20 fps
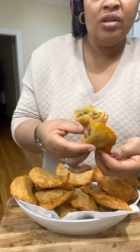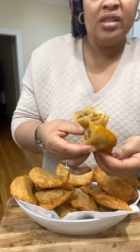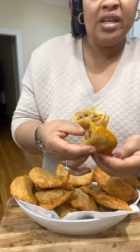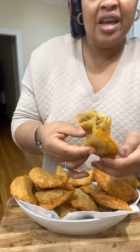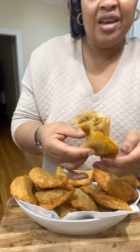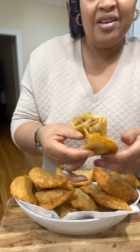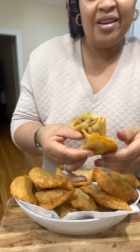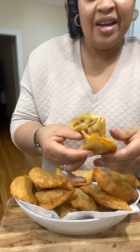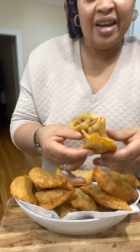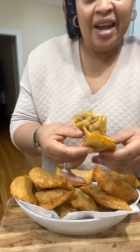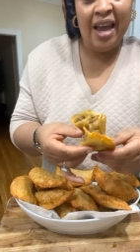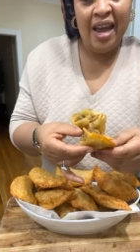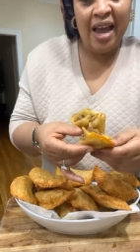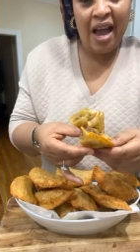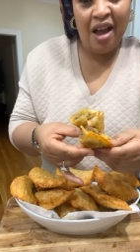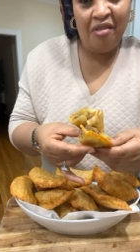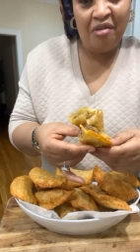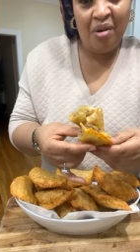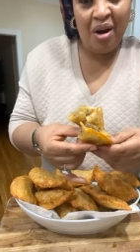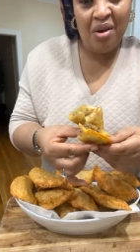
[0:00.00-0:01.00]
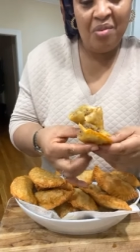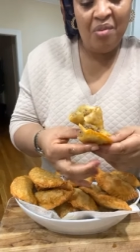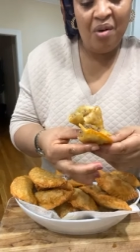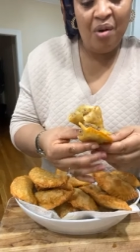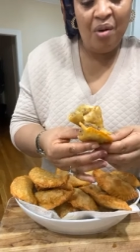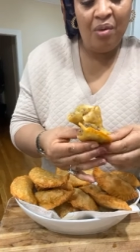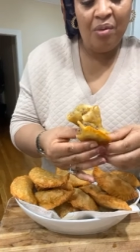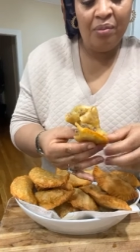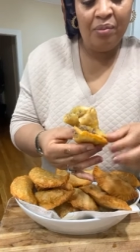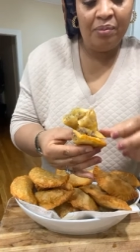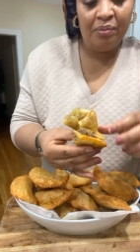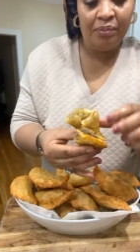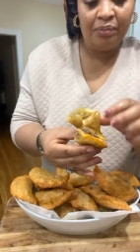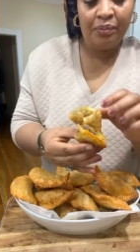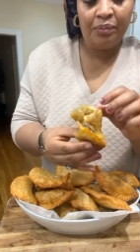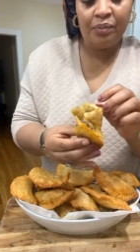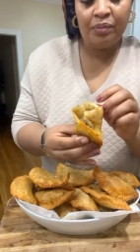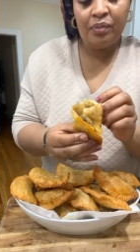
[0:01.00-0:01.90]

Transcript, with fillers: they're going to tell you, can I have one more?